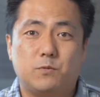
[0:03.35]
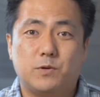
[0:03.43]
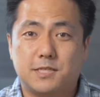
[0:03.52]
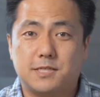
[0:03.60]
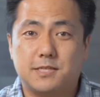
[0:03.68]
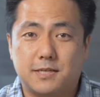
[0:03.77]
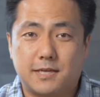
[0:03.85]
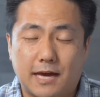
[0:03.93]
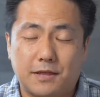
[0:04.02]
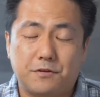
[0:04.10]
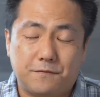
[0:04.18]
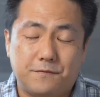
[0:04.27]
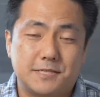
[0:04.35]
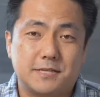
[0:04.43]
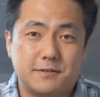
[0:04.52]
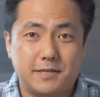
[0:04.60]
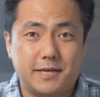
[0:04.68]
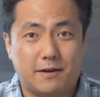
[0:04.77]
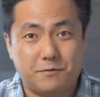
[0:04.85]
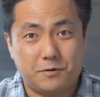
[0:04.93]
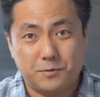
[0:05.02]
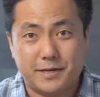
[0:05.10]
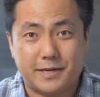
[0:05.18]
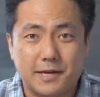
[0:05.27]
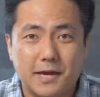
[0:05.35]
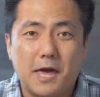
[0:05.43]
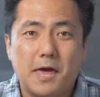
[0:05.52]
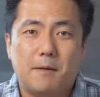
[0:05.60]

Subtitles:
which is to gather physically every week.